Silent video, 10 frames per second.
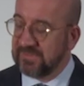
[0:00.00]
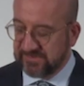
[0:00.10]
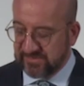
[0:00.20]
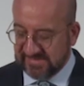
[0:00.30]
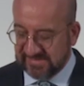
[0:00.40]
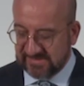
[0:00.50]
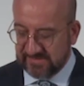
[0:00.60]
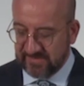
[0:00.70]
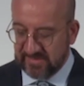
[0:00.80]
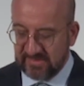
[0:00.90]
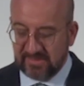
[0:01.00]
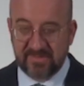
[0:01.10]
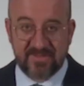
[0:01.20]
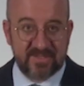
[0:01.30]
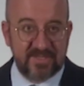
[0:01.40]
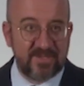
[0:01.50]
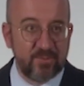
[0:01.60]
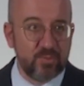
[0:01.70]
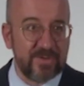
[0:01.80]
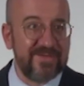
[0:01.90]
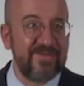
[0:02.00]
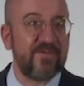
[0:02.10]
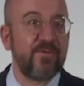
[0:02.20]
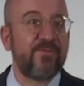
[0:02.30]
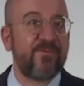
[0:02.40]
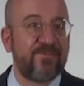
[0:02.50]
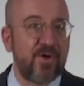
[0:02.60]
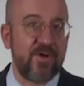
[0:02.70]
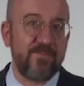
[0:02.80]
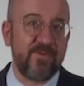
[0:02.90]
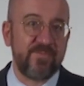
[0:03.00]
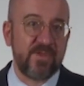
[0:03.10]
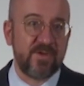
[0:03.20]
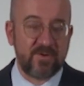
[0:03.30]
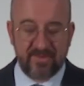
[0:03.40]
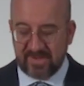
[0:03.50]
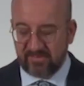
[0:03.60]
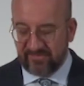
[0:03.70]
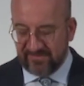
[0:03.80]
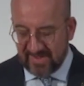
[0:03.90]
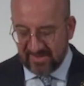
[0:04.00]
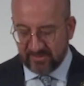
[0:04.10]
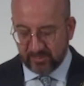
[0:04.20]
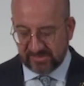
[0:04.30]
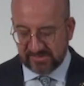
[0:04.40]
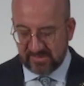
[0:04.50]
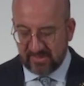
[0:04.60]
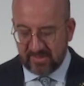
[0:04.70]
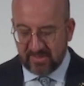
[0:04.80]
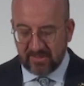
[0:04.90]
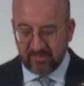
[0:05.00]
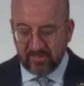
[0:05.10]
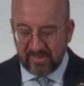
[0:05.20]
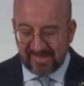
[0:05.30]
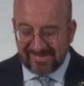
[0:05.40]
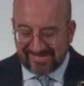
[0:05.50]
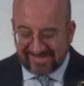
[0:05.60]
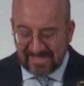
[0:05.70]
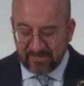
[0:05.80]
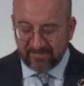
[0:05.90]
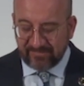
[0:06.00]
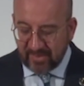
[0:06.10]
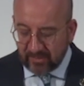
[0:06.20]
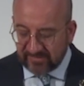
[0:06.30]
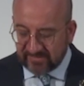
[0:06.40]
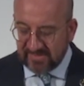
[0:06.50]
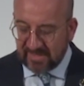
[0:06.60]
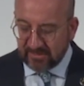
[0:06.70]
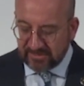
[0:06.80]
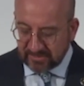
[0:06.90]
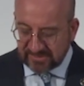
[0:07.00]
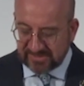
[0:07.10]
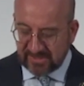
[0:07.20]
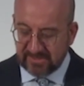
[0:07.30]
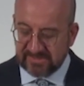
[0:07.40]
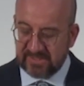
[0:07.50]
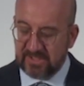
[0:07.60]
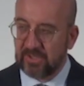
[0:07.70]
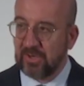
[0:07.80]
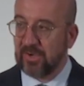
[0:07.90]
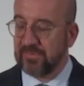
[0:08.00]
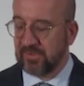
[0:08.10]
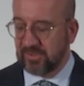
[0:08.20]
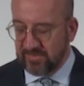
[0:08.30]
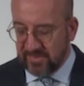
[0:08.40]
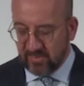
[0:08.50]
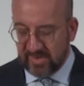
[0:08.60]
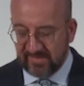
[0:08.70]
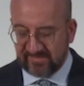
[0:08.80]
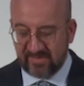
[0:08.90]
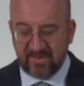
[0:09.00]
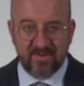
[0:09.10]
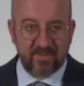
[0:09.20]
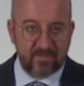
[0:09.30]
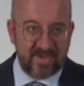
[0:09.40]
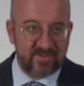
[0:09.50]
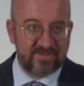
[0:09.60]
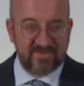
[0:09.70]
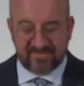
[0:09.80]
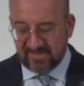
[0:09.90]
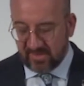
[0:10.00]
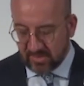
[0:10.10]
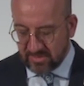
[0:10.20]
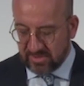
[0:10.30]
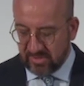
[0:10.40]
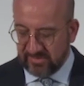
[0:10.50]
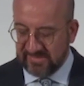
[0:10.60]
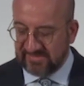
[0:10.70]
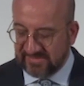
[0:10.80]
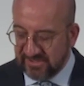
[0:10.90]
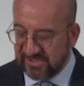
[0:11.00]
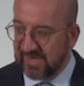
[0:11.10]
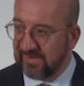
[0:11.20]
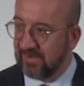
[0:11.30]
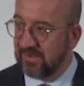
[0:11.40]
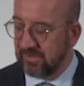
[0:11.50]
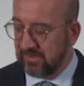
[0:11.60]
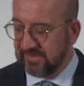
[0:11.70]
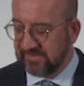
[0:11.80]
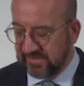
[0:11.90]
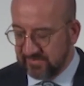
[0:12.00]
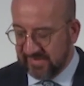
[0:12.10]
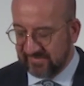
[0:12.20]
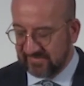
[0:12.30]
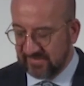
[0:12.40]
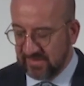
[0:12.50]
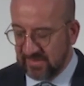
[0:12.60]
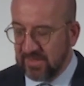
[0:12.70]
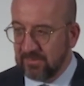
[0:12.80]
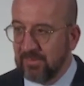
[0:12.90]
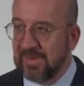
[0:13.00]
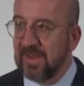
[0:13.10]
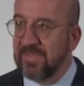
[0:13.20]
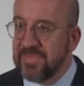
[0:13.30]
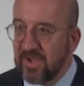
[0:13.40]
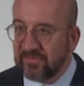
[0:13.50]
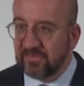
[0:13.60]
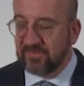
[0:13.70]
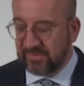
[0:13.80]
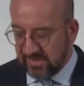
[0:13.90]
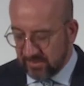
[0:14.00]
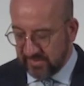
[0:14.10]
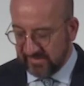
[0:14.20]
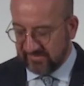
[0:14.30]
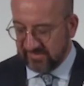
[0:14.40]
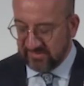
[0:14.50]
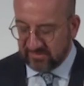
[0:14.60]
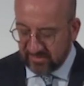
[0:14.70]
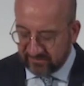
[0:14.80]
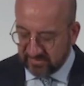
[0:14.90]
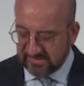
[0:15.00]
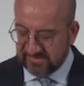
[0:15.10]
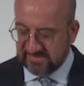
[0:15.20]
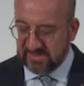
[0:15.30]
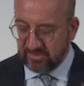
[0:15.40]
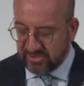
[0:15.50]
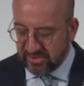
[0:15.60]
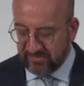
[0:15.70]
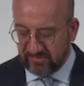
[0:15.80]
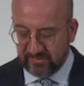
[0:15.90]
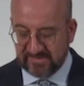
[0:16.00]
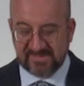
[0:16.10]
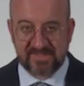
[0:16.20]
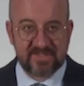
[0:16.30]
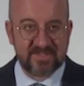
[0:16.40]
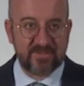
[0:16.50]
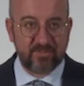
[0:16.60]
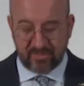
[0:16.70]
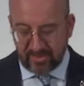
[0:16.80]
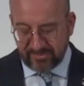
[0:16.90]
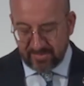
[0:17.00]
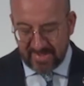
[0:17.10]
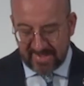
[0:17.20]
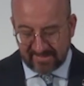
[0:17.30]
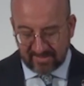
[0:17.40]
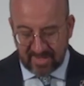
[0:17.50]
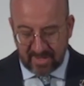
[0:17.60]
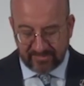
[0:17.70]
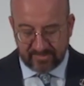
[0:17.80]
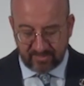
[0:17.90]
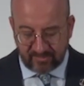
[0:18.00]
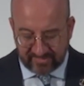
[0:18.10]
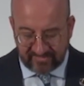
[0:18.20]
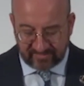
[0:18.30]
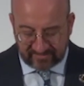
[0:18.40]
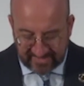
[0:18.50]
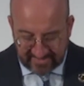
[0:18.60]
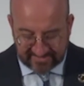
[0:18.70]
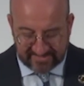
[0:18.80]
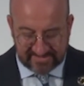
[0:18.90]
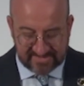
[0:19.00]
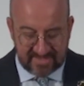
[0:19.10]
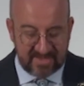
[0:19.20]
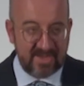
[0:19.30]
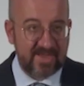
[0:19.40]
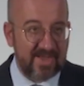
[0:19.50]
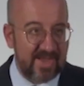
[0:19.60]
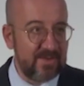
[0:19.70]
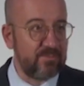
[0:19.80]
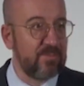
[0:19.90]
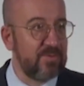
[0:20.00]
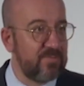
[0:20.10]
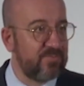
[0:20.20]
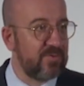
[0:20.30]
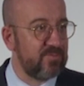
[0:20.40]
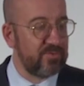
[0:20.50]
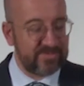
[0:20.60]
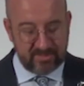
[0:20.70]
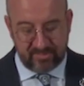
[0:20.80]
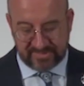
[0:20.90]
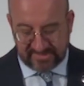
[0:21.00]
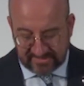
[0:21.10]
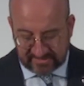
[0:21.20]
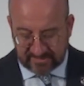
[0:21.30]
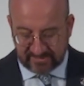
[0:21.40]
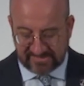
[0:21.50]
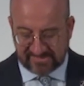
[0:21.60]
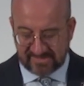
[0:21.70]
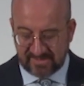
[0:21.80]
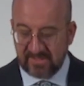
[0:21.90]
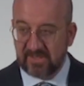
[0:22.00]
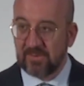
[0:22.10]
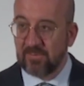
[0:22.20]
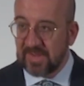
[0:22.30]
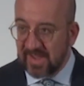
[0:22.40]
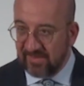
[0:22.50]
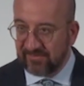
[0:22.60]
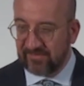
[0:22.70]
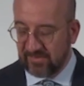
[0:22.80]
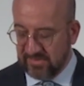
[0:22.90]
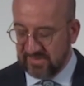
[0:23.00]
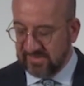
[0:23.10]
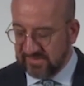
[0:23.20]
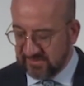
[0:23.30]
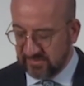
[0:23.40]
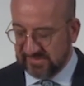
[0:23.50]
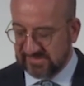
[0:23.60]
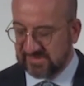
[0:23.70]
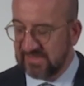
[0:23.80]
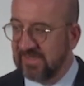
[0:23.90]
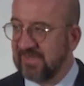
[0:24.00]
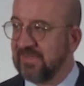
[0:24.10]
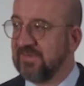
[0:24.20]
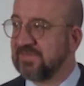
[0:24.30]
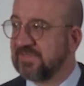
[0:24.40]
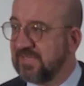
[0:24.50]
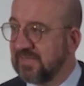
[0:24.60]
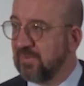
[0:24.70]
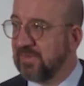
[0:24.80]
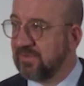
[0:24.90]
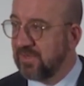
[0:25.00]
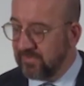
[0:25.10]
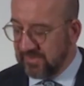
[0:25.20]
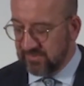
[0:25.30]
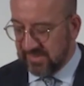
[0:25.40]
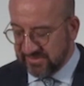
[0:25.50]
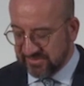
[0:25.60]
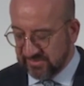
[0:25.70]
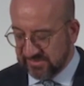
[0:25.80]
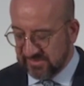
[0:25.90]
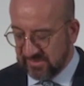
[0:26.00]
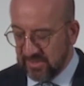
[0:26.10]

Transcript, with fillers: interest. The EU is firm on our values. We will keep voicing our concerns on human rights, whether it is in Hong Kong, in Xinjiang, or in Tibet. We will not tolerate interferences in our countries that would undermine our democratic societies and we will promote our interests. We have an interest in stable economic relations.